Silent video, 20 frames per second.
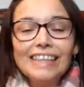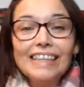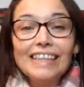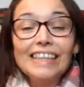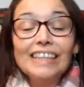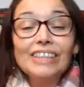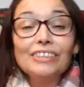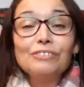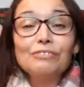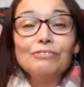
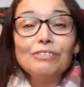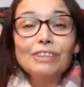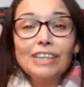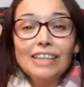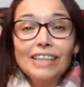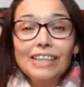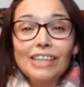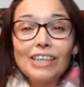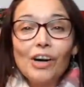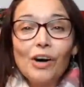It is
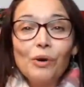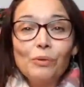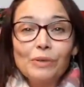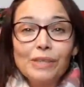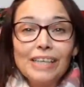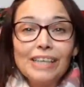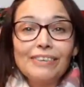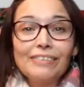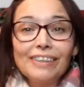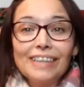really cold
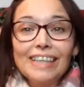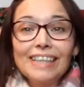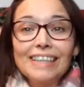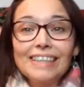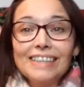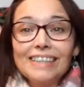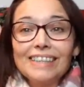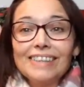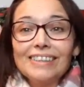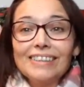out there
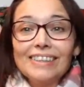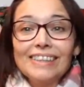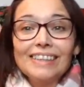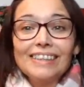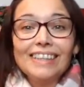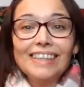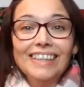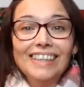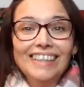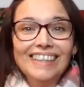tonight.
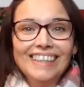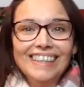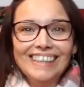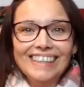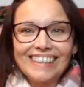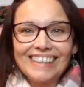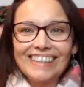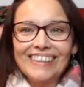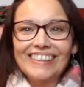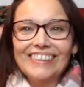
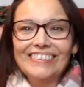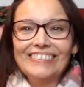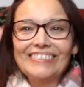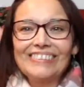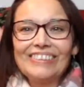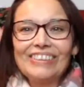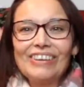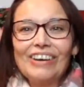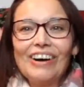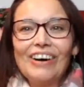So I've
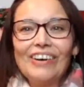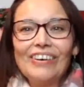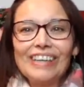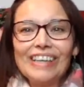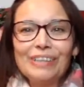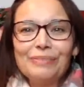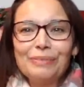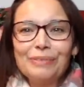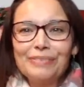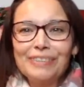got a hot
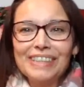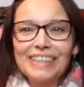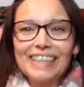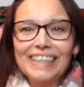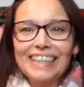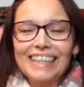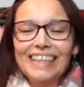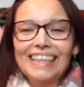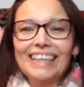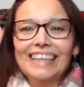cup of
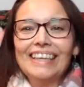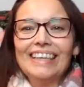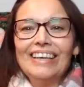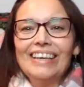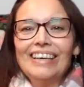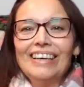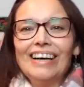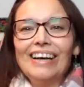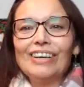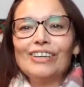tea.
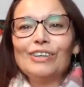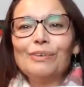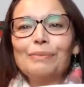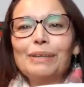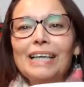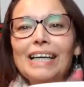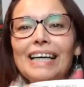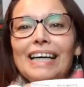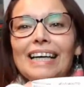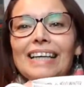I've got my
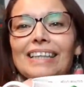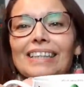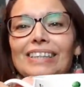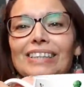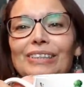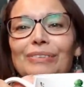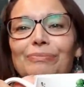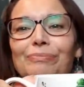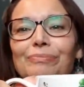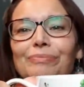
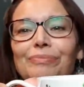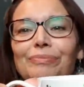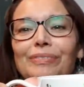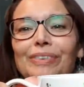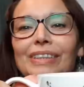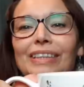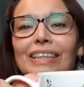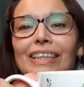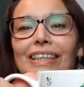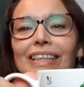cats
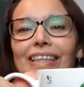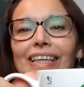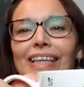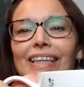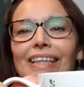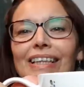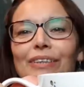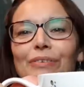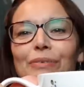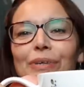in their
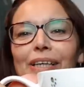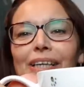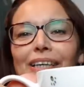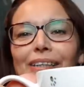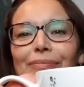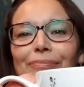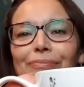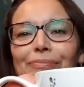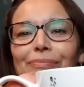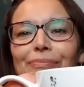
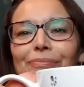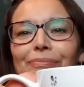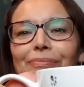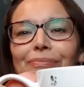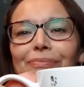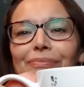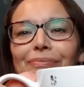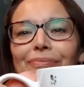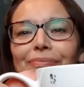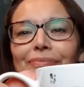knitwear.
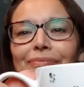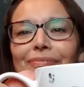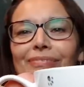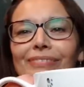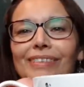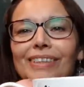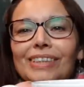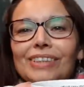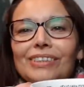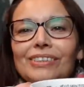
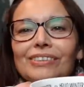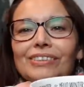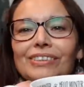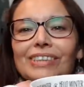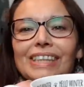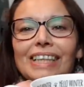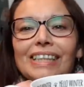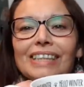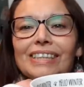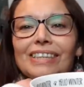Because of course
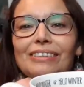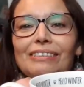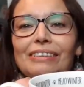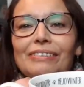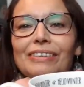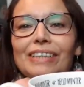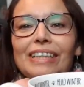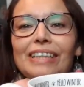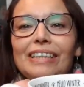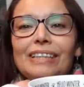cats gonna
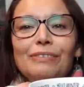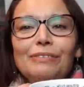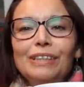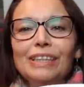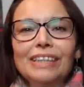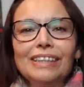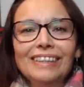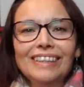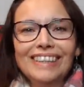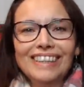have their
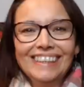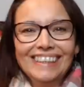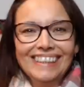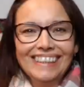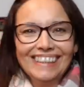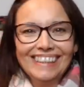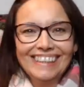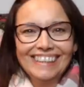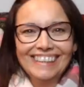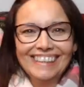
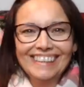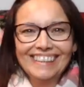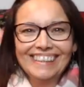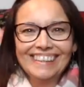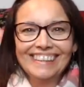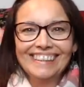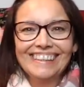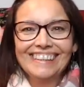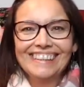knitwear.